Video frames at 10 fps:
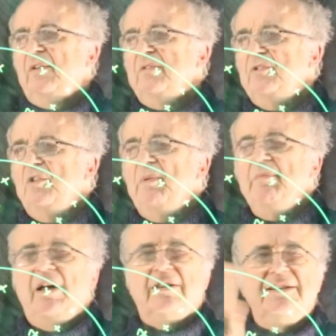
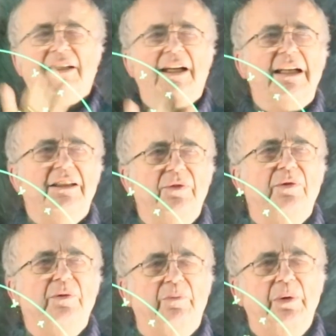supermarkets that had
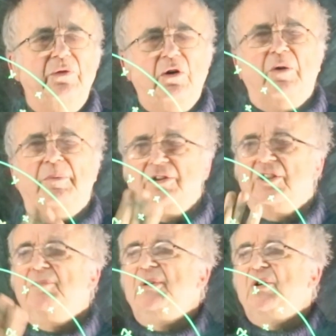different
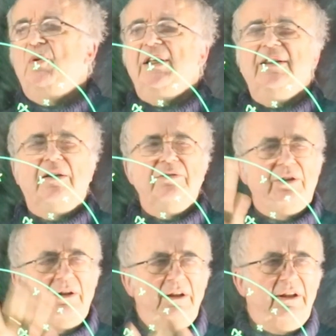performance between those
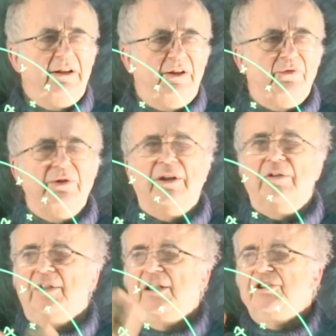different
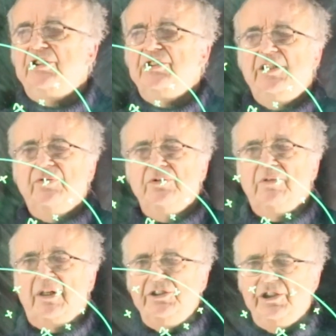locations, different
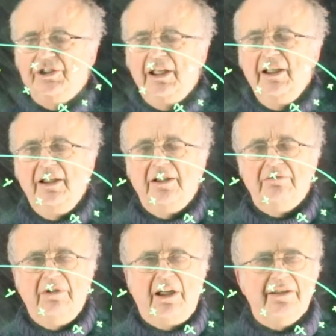ranges,
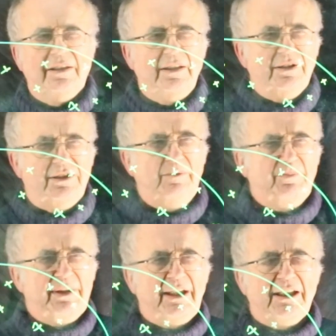rather than
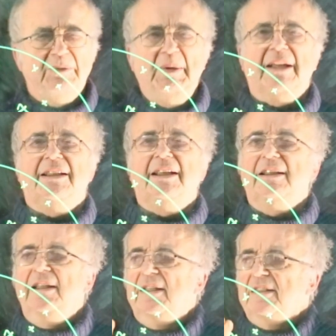simply
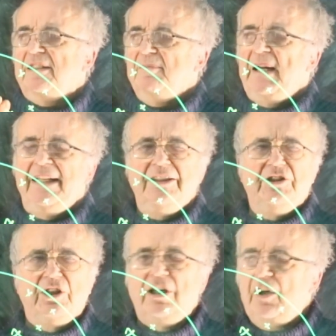expecting the
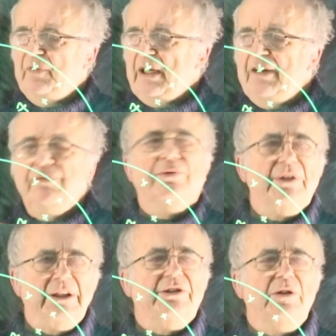manager of
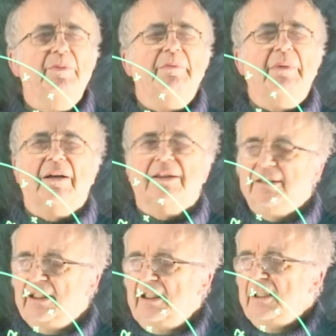every
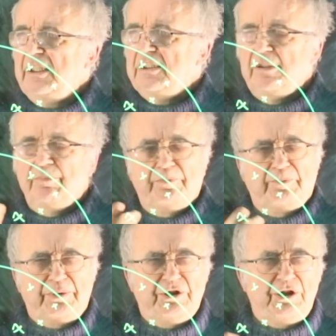supermarket to
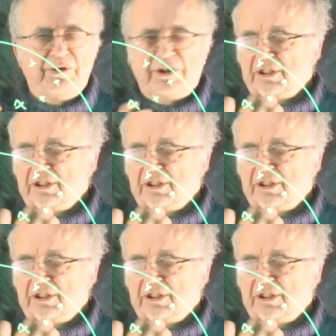produce the